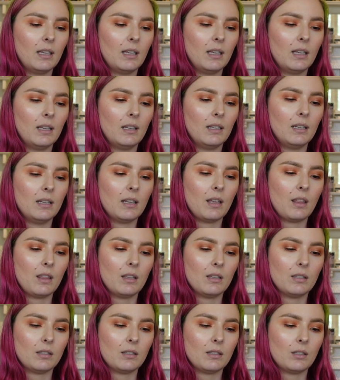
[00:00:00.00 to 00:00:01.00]
in
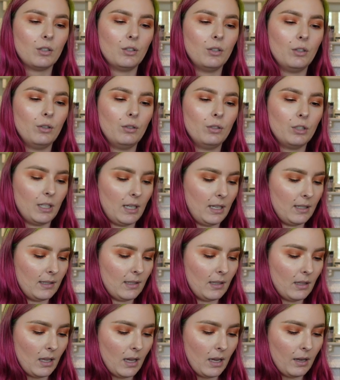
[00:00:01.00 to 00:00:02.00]
this new chance
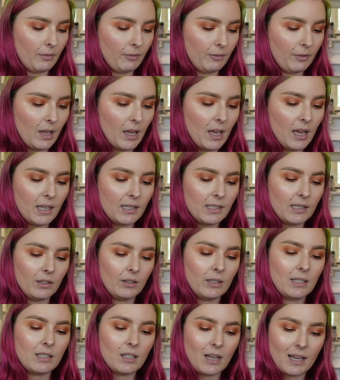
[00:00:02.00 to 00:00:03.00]
at life until
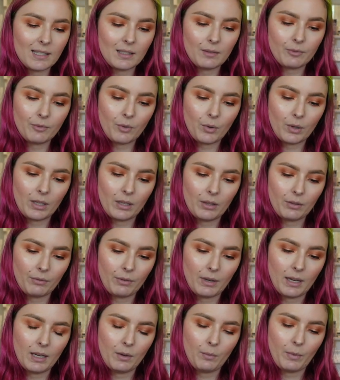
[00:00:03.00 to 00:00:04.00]
he dies at
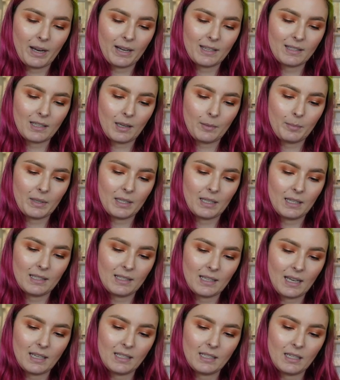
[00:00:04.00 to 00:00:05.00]
43 and wakes up in
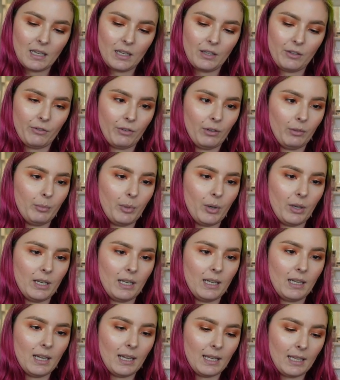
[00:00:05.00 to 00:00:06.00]
his 18 year old
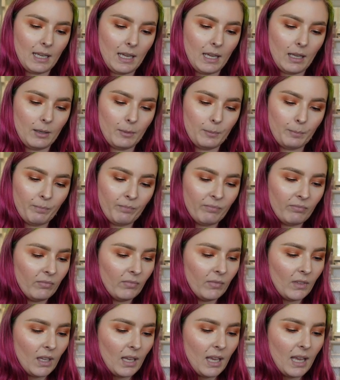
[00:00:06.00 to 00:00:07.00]
body again
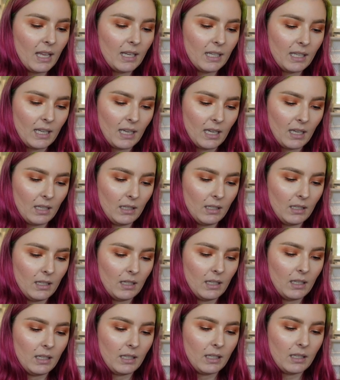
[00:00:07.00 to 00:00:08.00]
and again
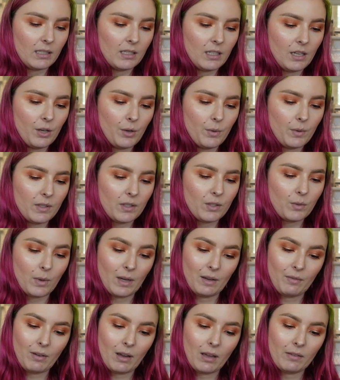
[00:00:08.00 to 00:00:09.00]
in a continuous
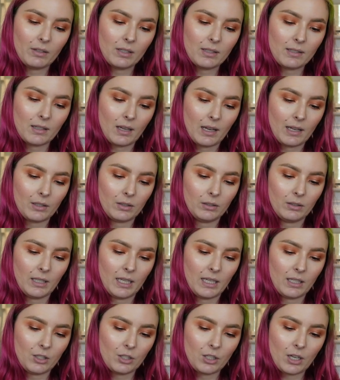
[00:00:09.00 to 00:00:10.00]
25 year cycle,
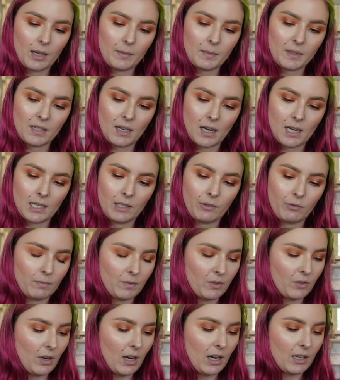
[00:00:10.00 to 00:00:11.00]
each time starting from
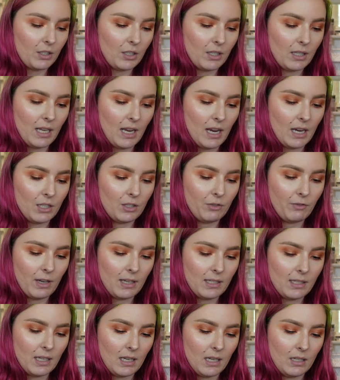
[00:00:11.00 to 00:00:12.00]
scratch at the age of
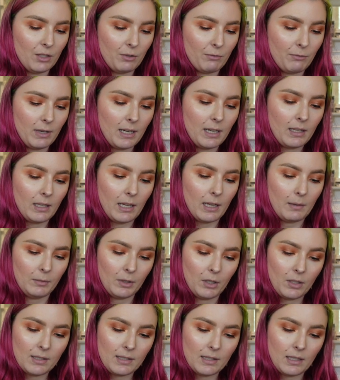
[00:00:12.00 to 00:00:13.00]
18 to reclaim
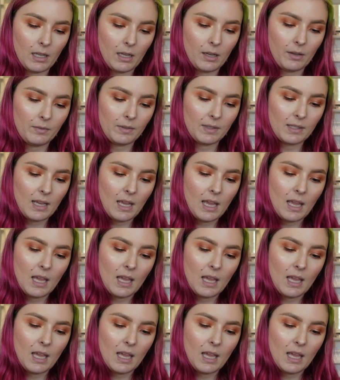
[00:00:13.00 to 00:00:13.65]
lost loves,